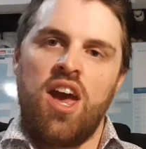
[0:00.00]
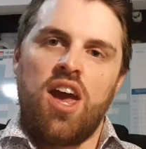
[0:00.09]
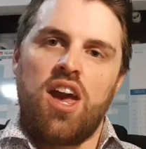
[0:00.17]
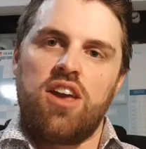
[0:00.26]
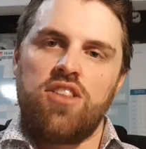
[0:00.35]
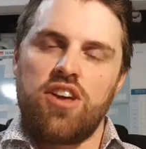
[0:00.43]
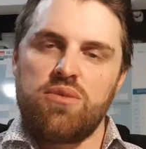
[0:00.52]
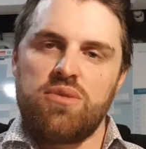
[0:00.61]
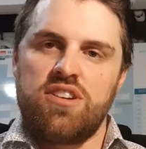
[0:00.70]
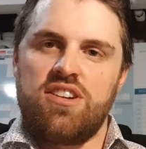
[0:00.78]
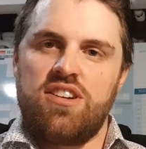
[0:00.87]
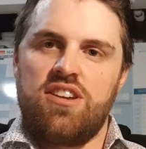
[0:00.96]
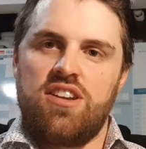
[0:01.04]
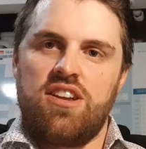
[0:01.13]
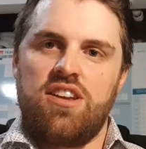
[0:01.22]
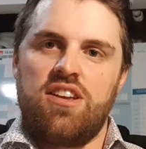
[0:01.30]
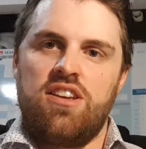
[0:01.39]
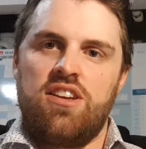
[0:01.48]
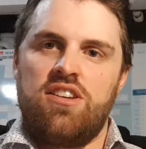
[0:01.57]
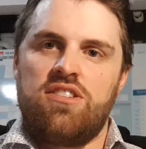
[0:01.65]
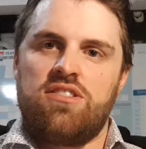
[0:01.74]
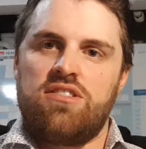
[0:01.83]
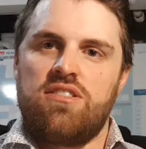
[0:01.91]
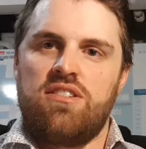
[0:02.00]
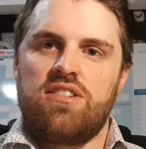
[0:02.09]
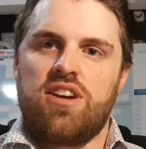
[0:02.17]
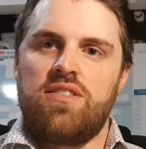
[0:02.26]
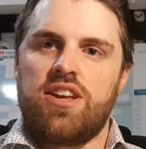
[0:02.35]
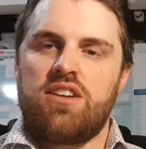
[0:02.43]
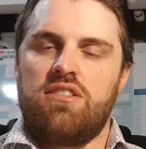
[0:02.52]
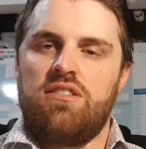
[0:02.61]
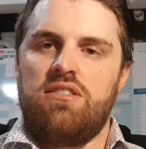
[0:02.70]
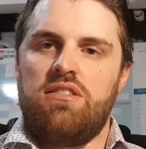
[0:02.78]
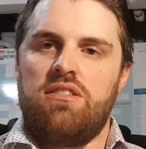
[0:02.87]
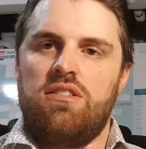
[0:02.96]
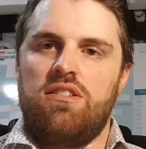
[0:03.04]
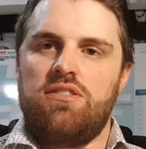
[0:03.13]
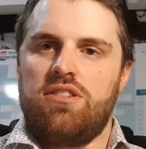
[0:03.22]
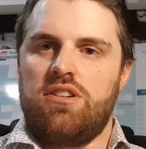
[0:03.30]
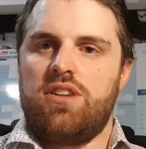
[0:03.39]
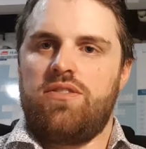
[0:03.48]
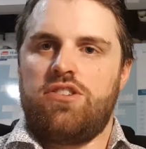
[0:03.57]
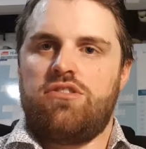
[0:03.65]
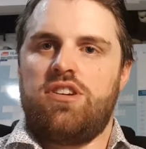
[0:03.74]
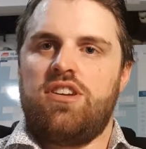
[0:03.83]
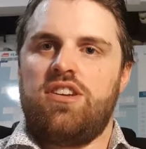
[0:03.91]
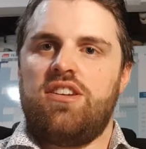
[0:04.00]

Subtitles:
And the other one is kind of like alternative history.